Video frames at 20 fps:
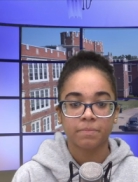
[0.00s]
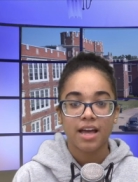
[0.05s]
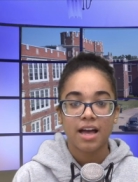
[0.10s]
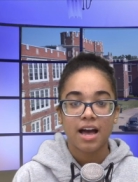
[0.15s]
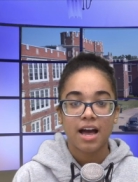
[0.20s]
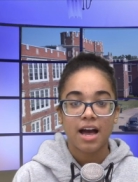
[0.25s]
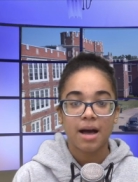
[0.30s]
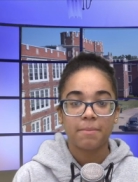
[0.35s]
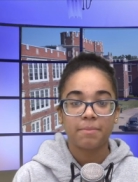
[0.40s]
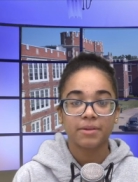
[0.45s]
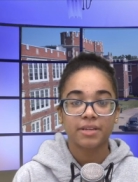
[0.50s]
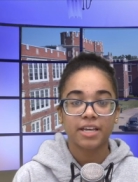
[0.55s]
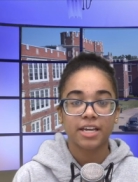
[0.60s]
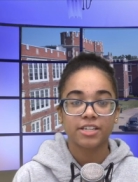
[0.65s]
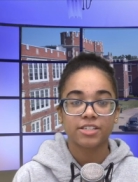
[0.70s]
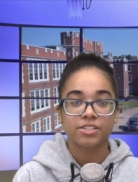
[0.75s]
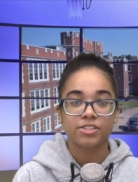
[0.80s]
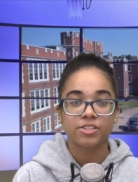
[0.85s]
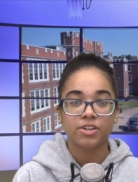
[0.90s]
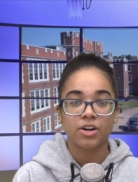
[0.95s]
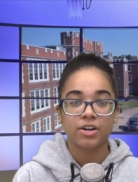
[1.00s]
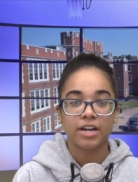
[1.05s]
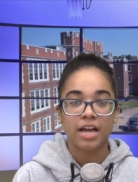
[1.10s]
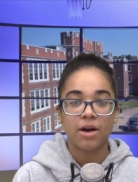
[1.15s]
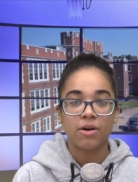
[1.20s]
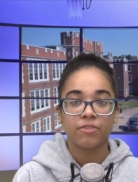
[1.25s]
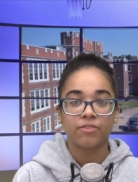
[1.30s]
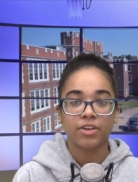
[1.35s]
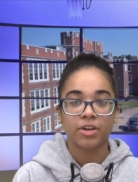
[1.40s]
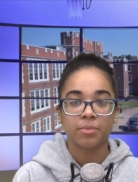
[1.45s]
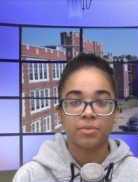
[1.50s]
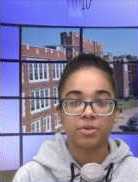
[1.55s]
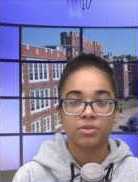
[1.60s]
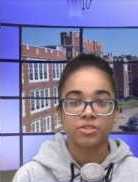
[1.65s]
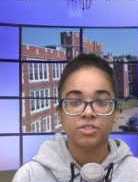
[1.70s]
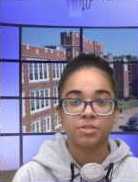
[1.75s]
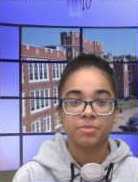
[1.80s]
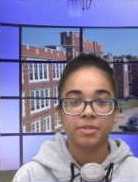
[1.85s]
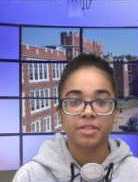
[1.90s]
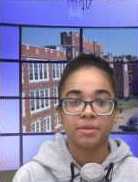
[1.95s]
Applications are now
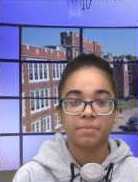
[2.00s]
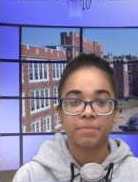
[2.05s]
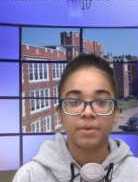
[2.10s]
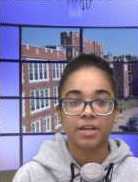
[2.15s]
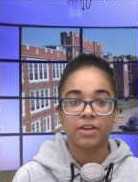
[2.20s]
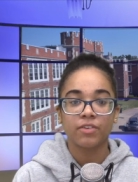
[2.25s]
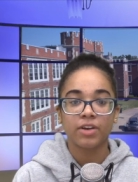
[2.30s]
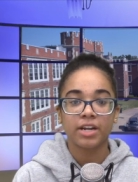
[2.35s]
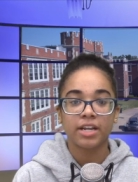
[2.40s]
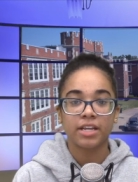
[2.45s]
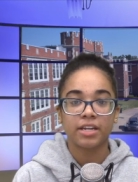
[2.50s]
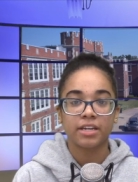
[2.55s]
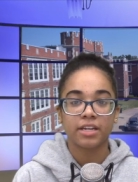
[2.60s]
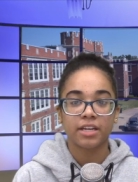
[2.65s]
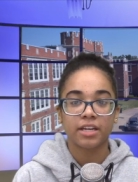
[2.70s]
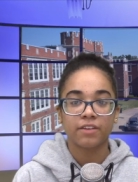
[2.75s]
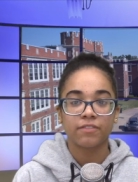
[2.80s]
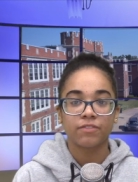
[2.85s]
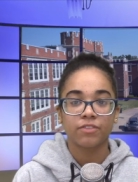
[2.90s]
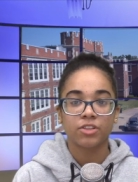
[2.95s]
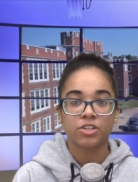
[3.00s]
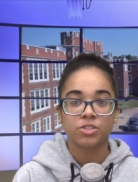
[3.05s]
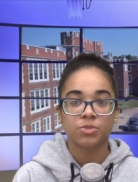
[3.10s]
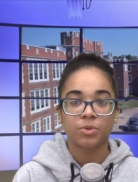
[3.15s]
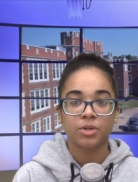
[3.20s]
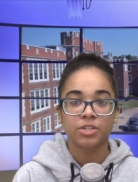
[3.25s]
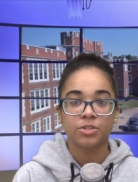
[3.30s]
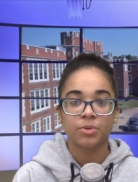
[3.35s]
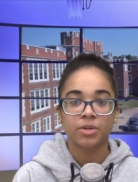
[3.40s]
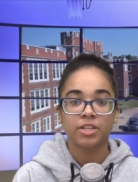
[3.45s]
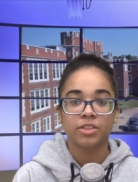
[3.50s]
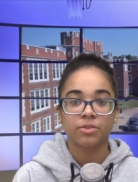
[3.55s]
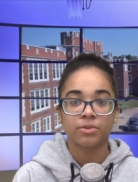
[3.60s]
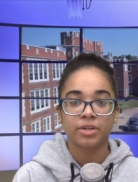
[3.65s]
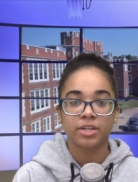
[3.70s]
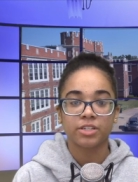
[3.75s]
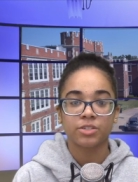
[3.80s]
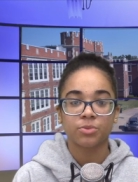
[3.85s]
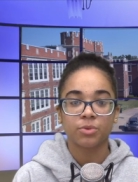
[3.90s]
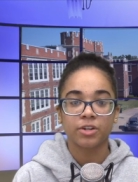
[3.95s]
available to be the Big Red Indian for the
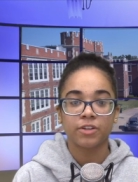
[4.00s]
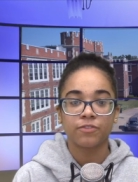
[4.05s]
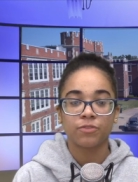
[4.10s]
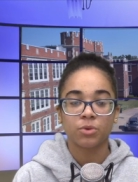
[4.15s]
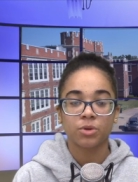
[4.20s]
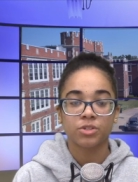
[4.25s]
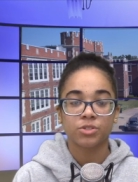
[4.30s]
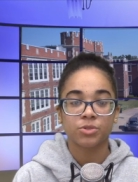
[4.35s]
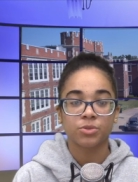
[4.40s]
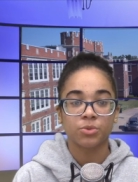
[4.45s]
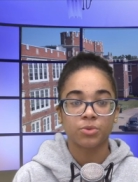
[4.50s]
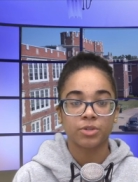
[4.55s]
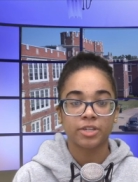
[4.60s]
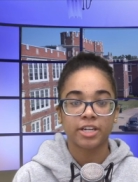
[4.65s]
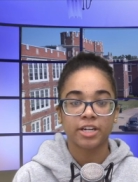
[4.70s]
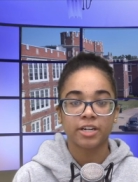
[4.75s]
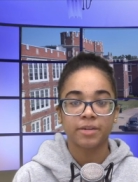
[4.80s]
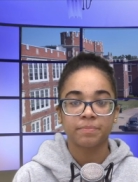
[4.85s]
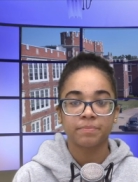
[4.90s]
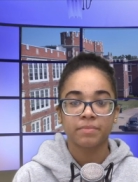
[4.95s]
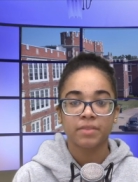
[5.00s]
2023-24 school year.